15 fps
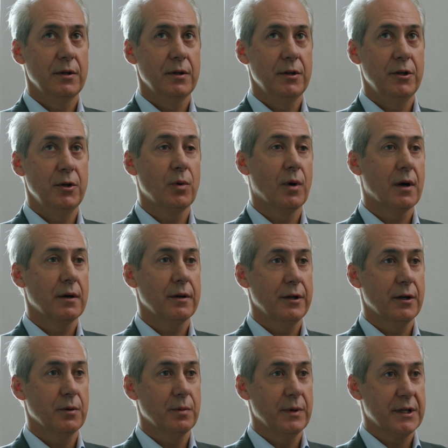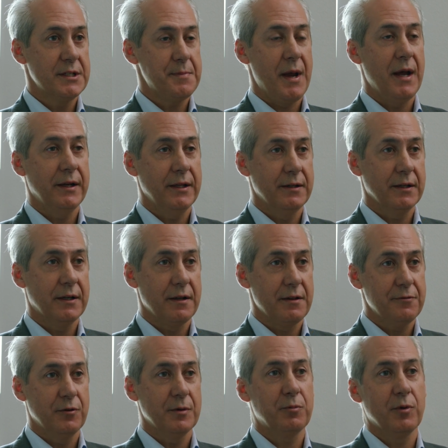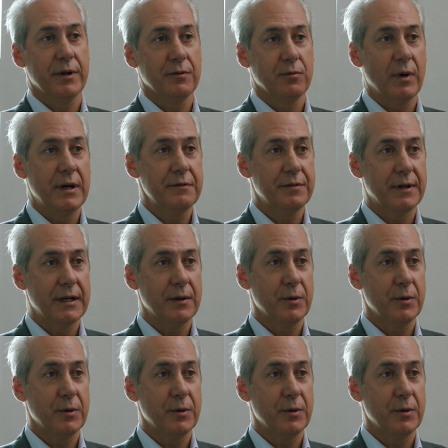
You are, expanding the kind of the footprint of Wi-Fi,